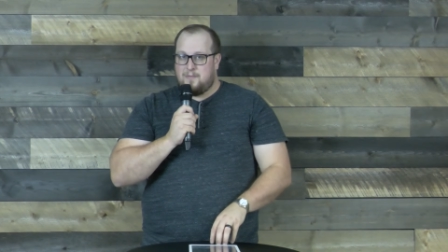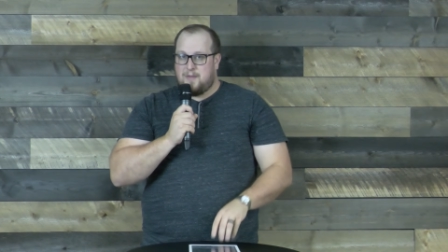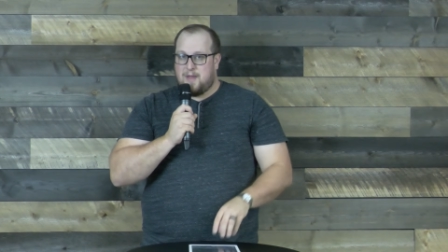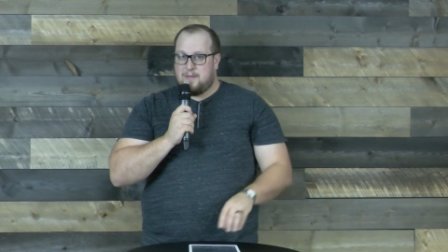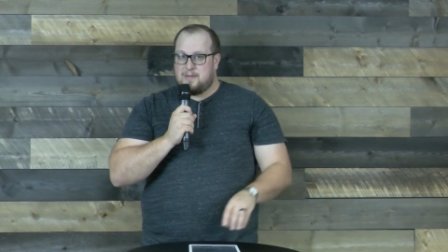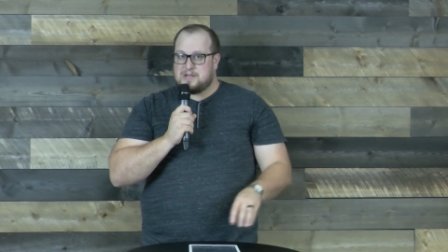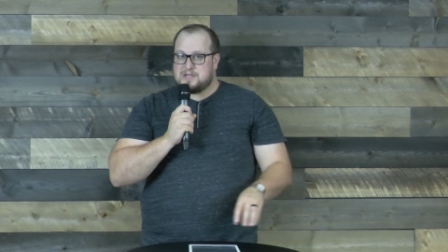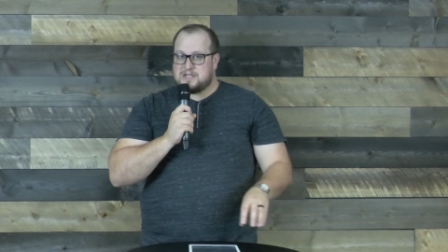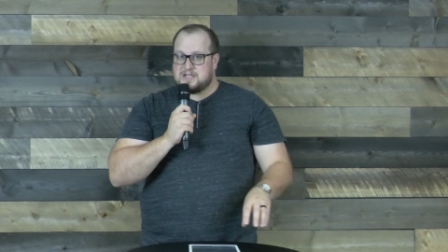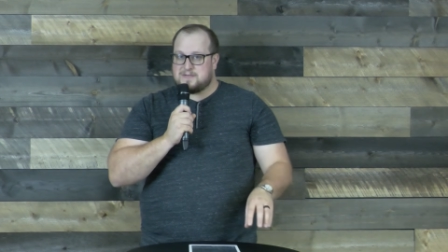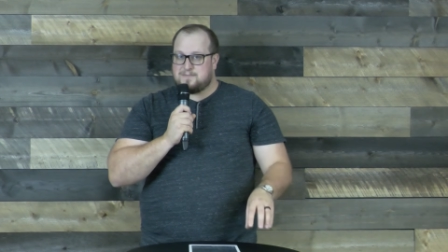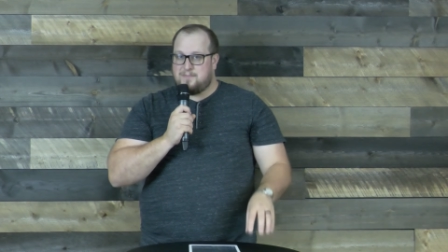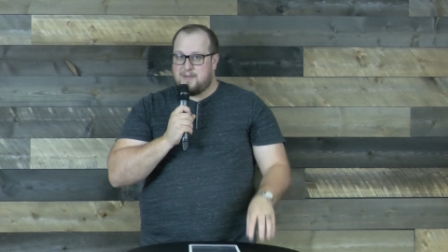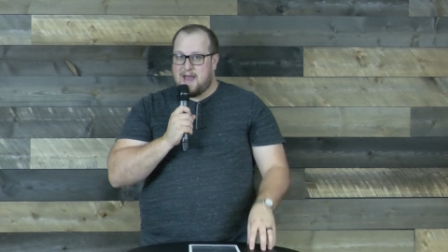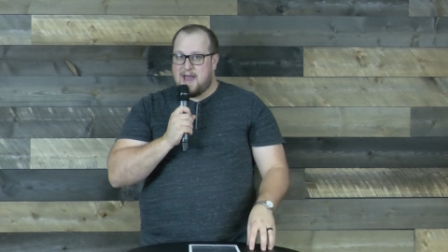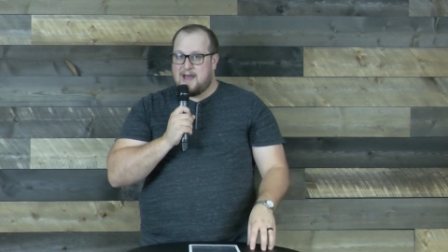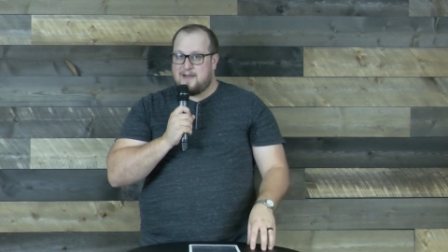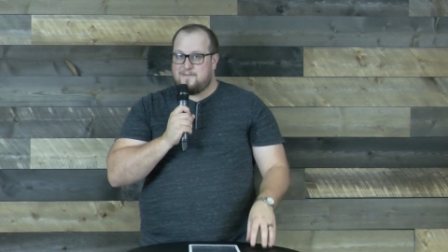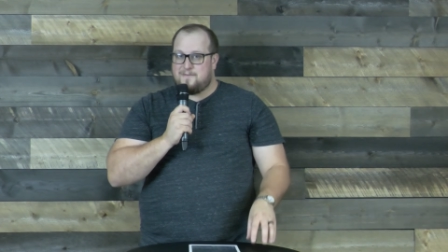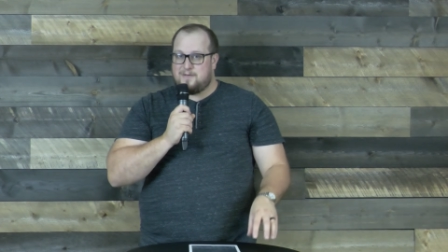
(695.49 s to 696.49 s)
Maybe it's just
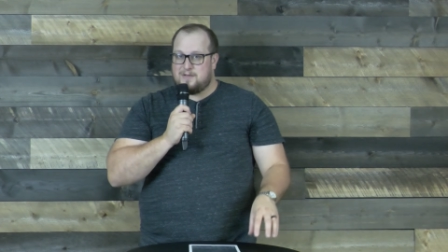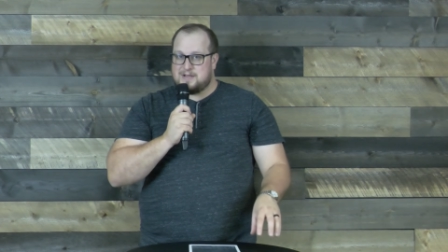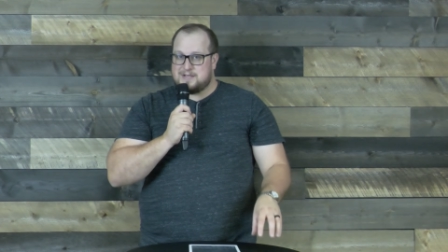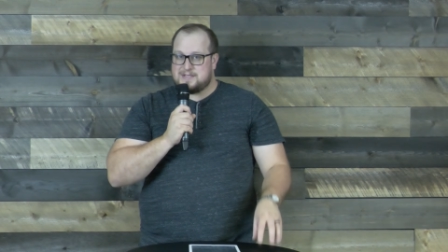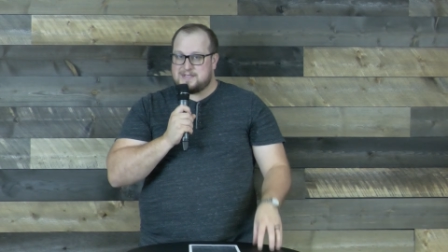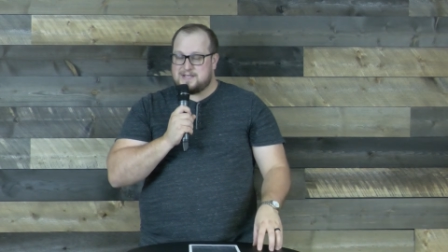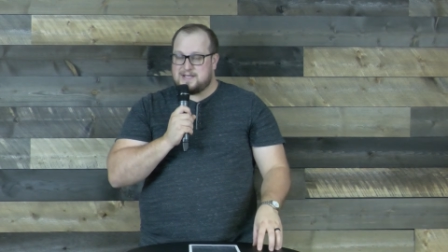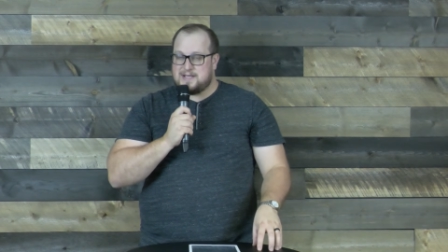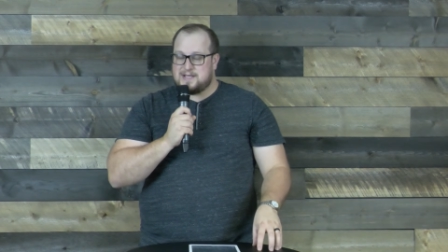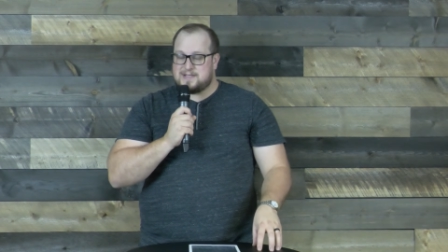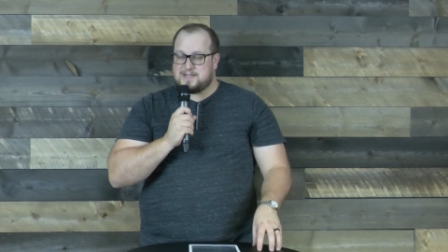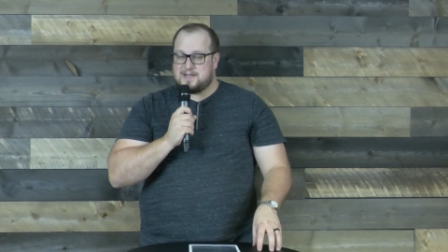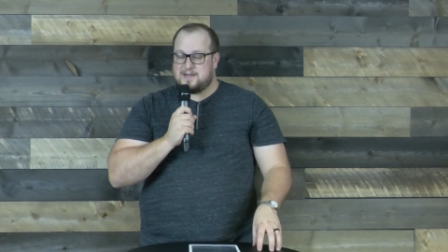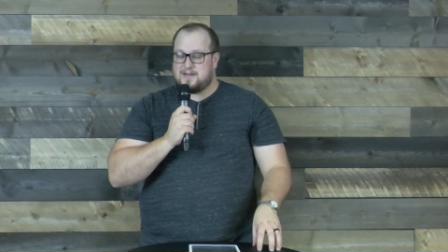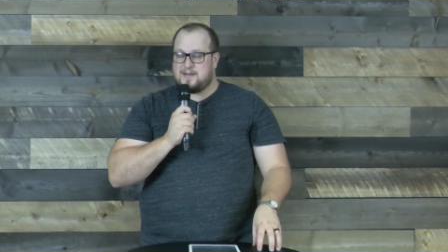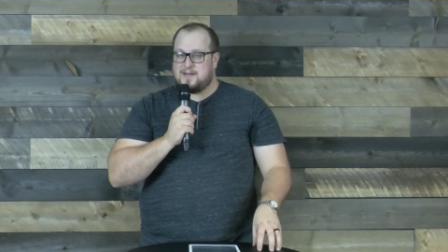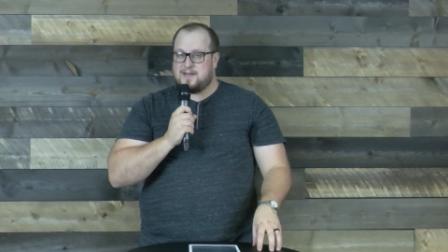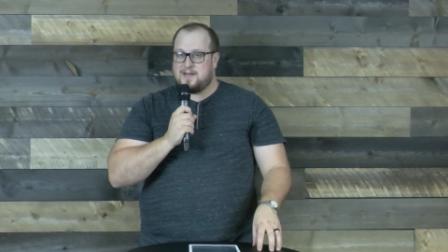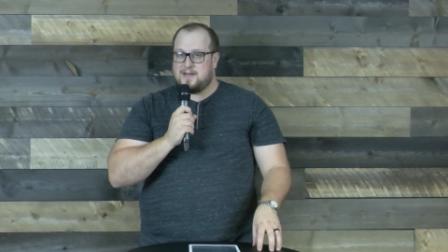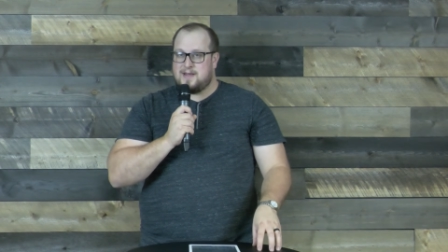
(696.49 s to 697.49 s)
bad for the season.
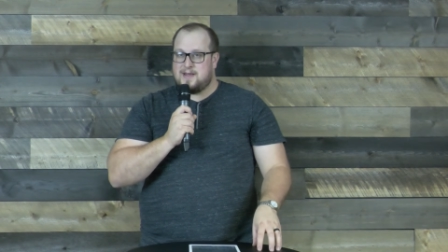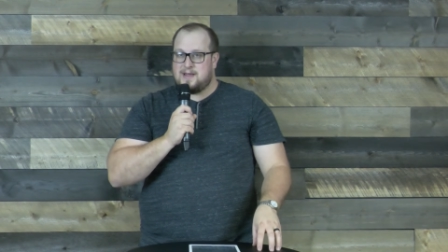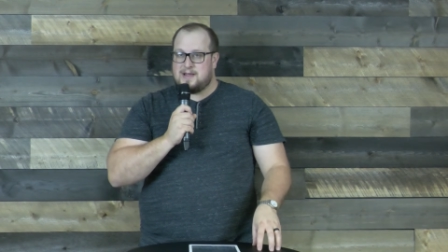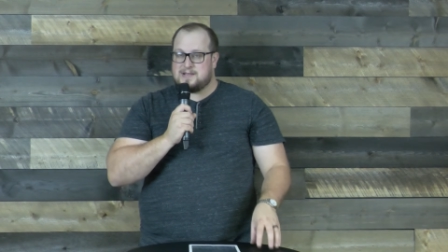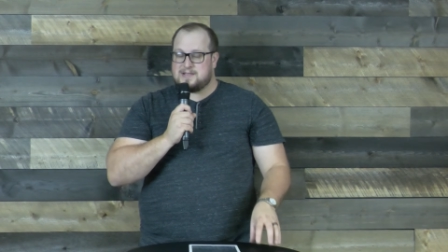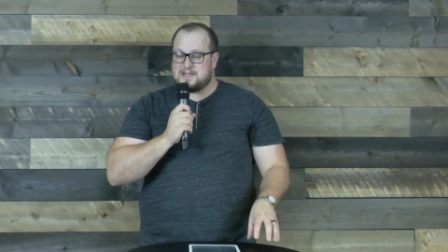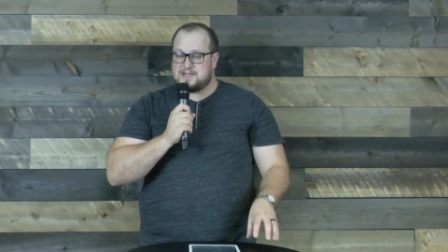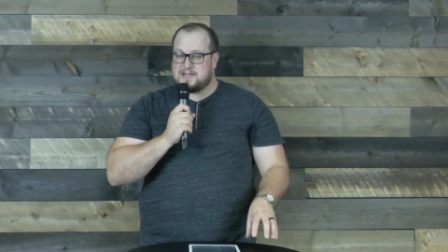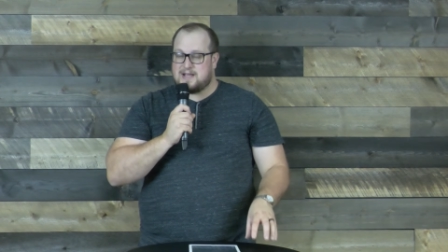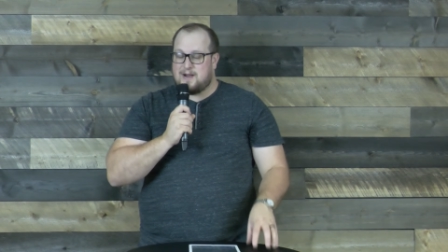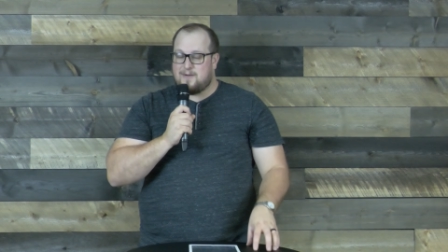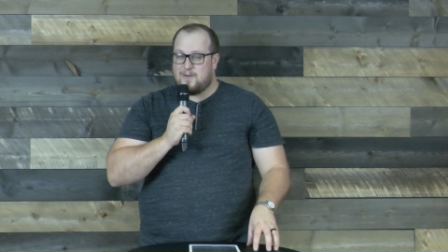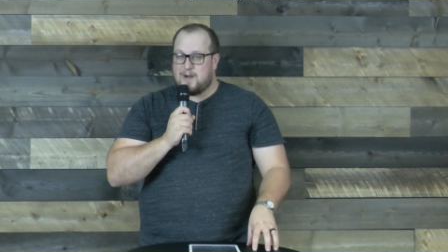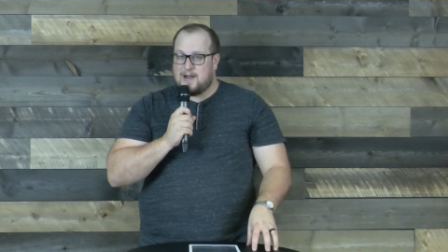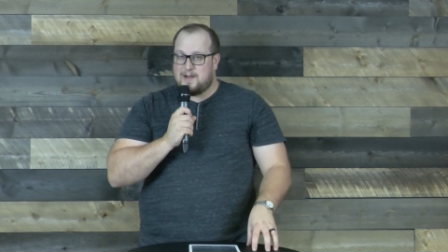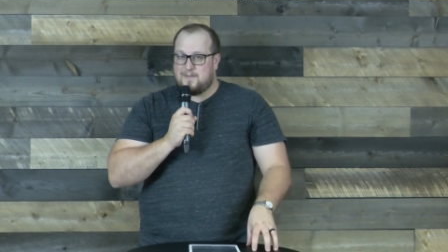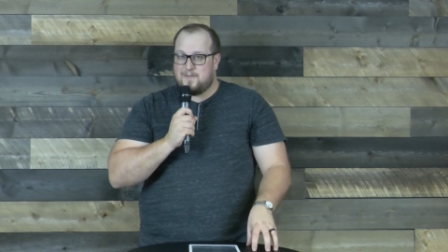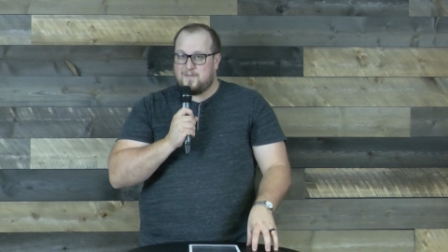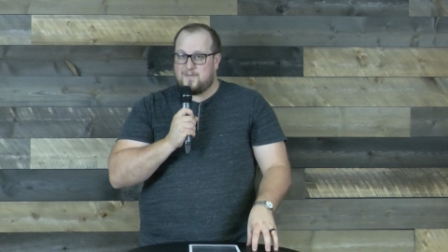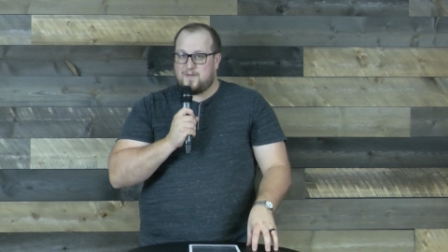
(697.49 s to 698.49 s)
It's just not
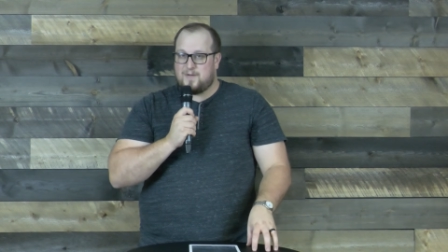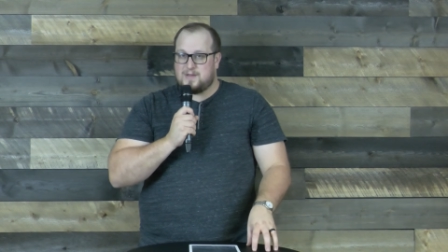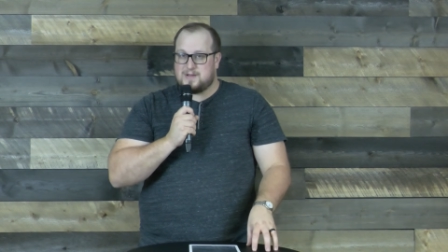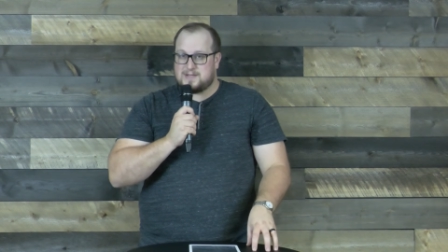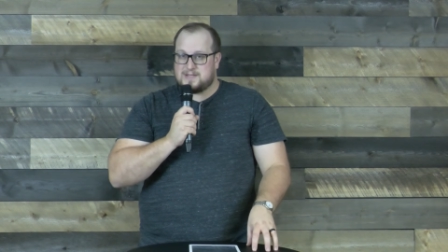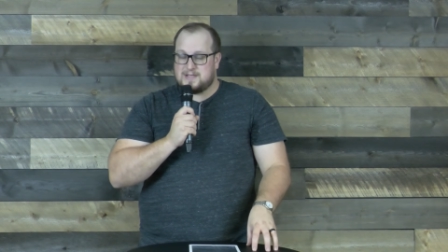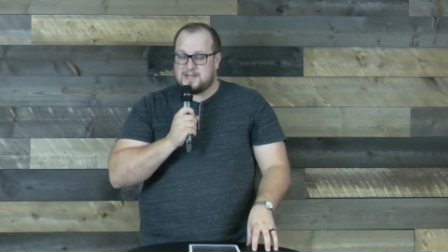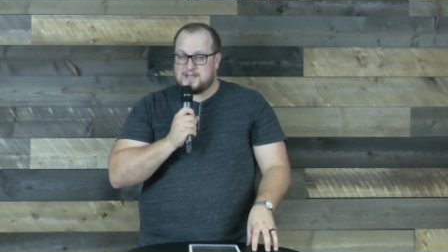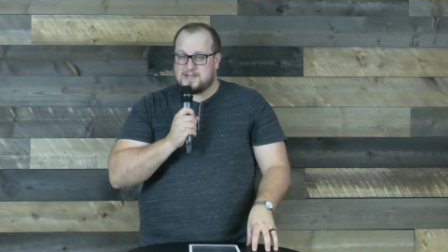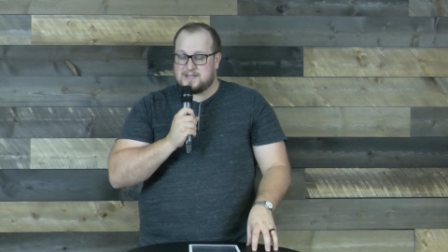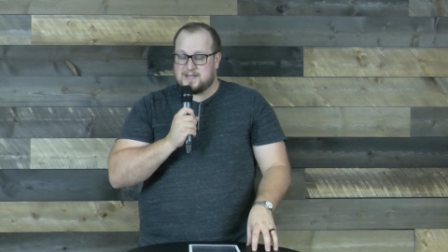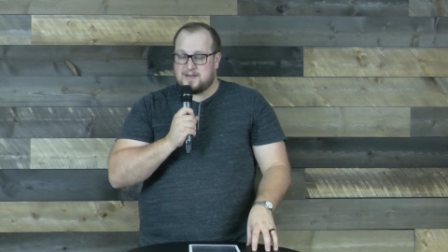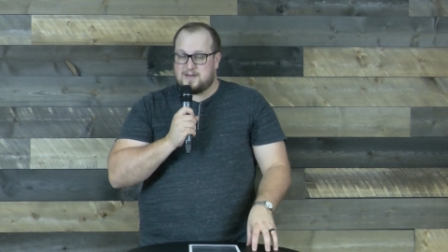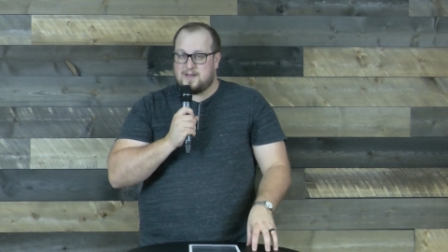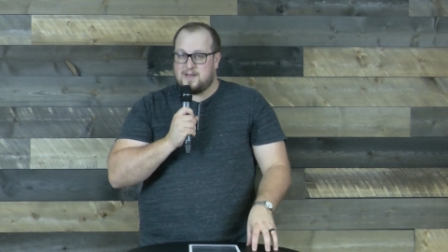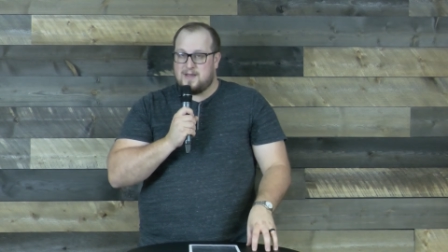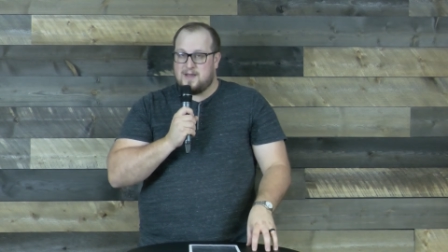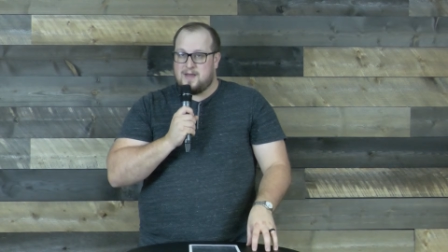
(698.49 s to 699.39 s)
right for the season.